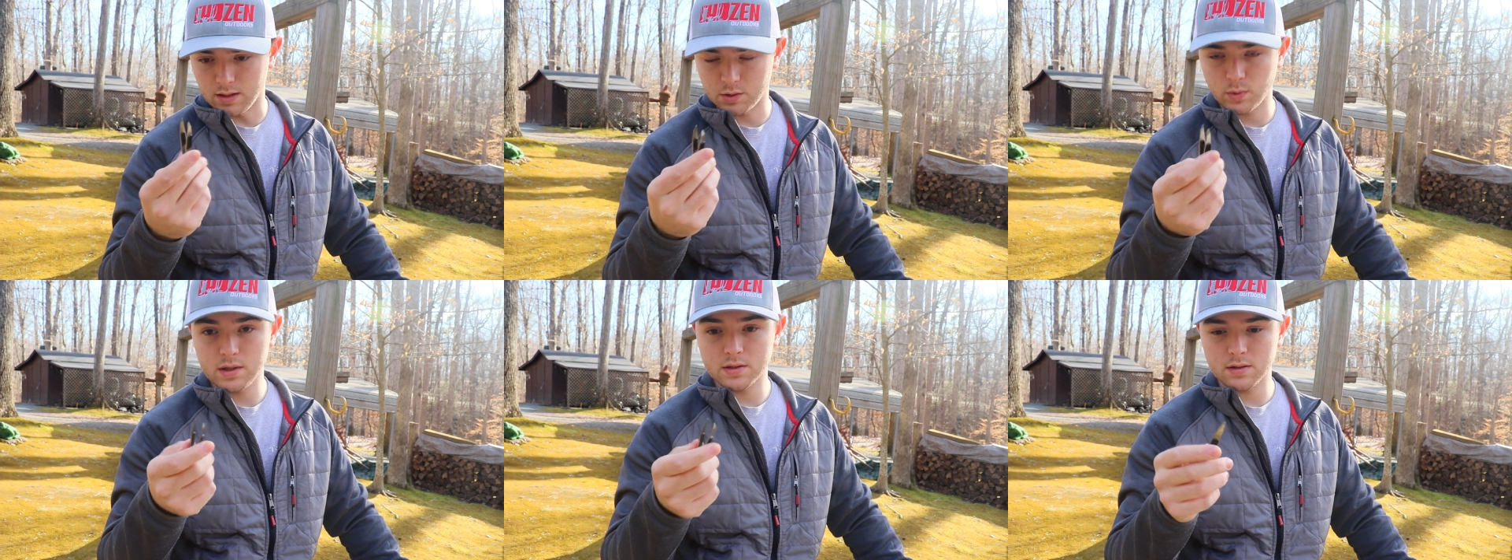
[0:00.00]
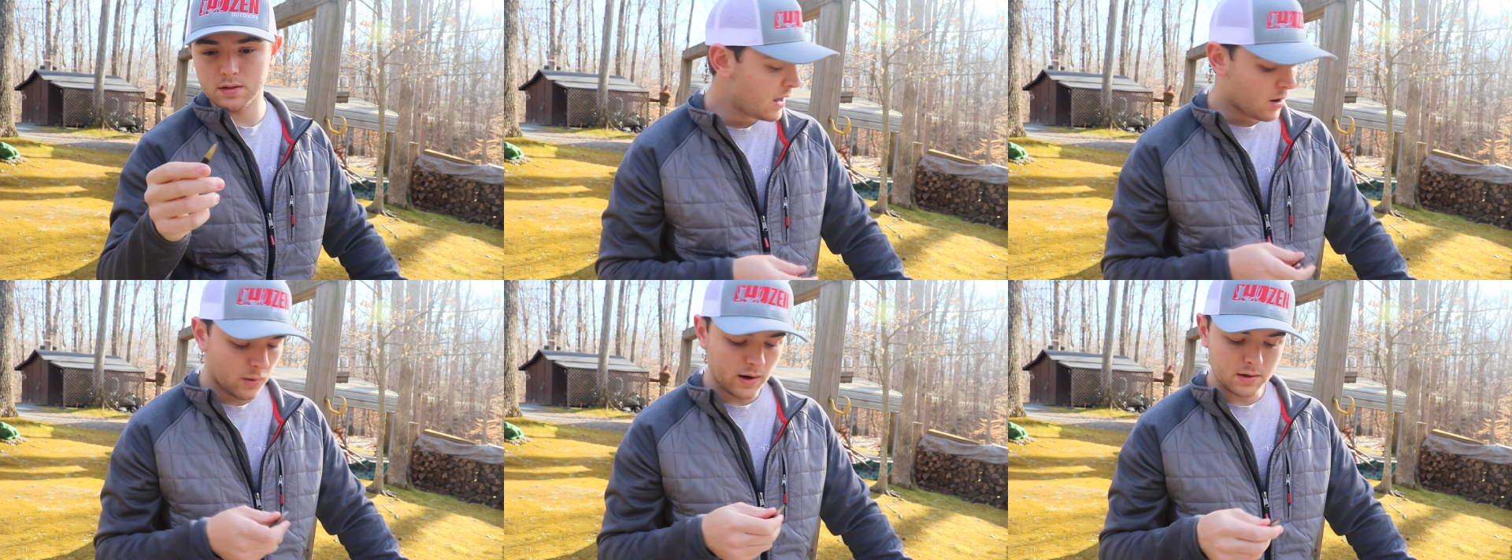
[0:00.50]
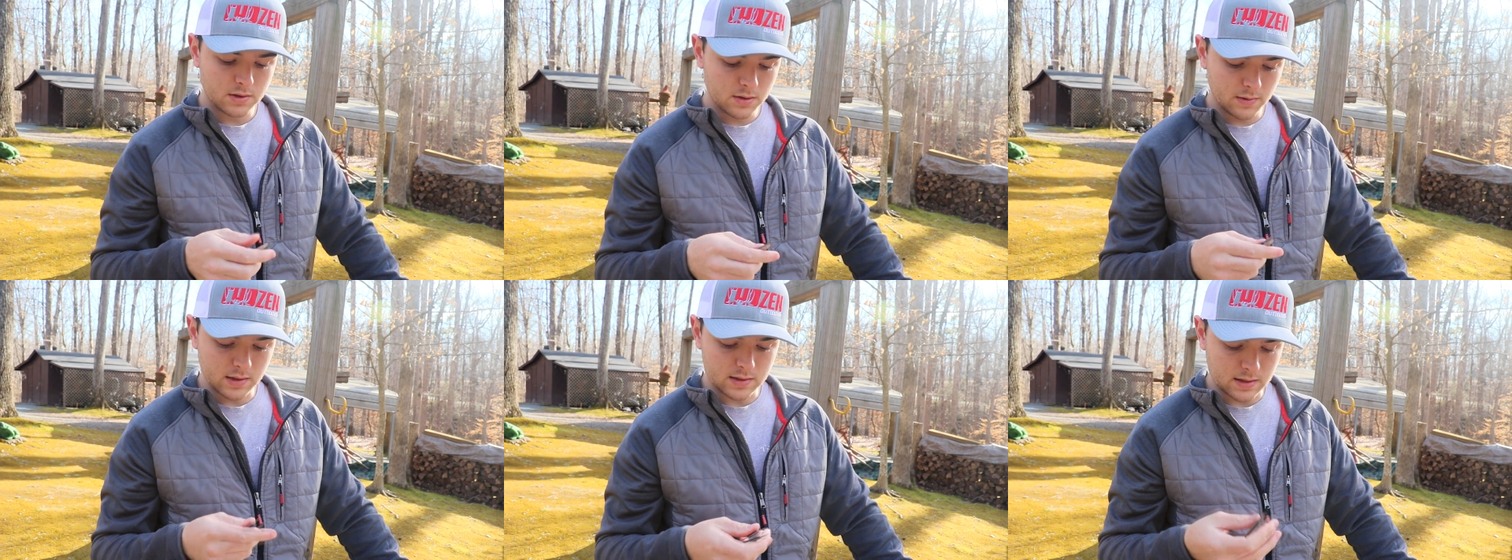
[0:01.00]
tweezers. What I'll
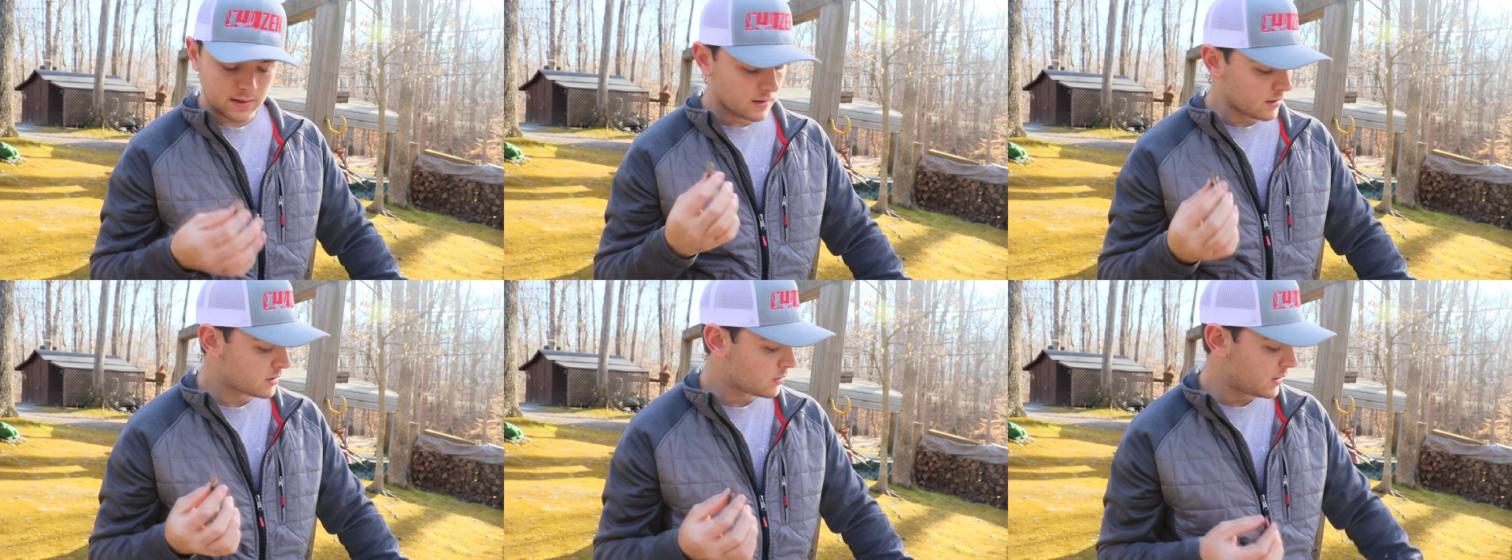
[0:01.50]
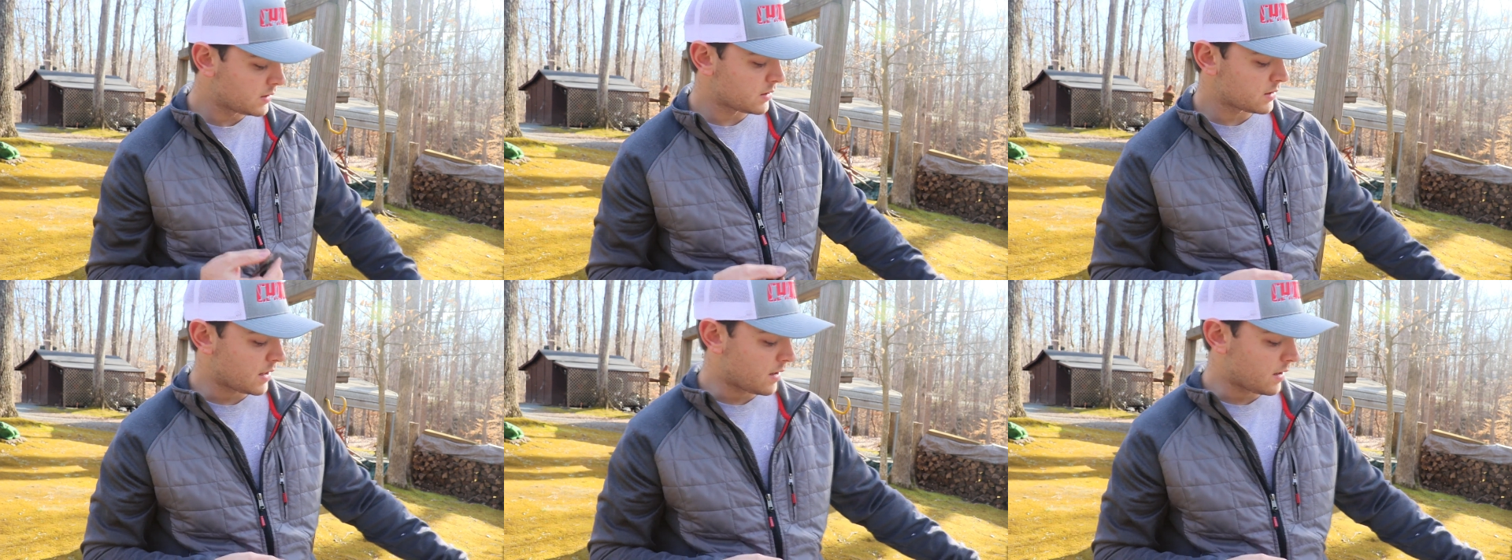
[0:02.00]
do is I'll take these tweezers and